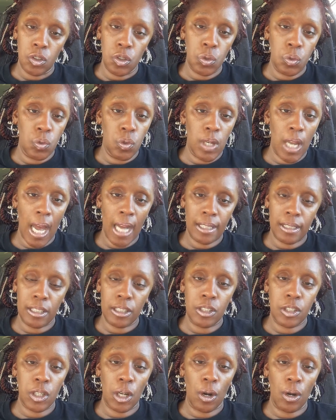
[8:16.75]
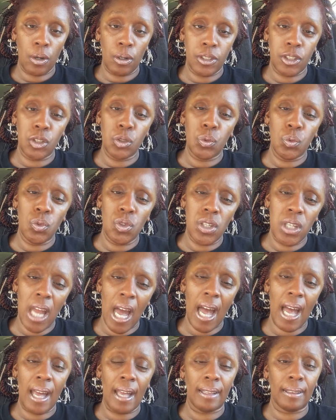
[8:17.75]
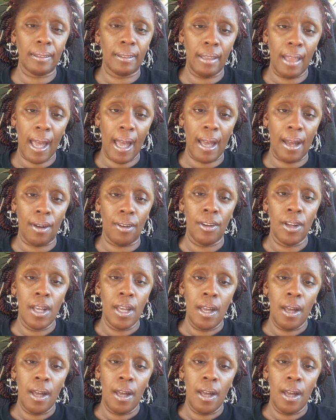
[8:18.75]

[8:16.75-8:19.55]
Do not allow